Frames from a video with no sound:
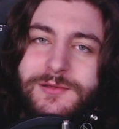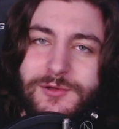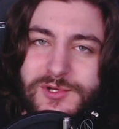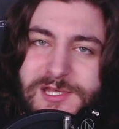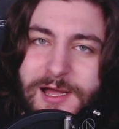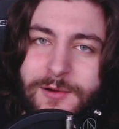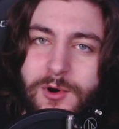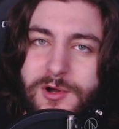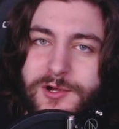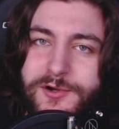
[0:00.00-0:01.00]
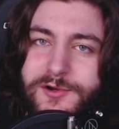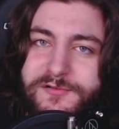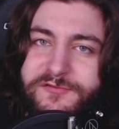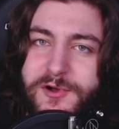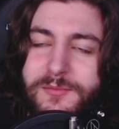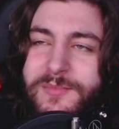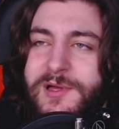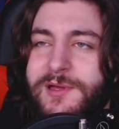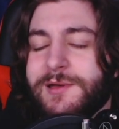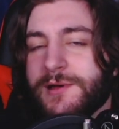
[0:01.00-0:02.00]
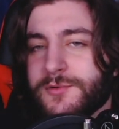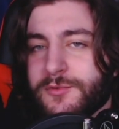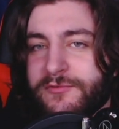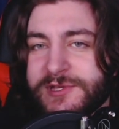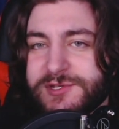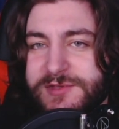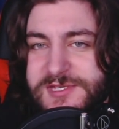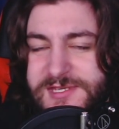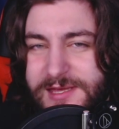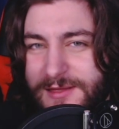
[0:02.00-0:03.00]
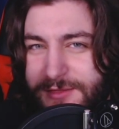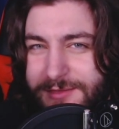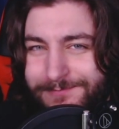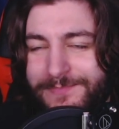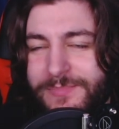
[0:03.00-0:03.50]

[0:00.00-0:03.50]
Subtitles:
Luke Skywalker from Revenge of the Sith.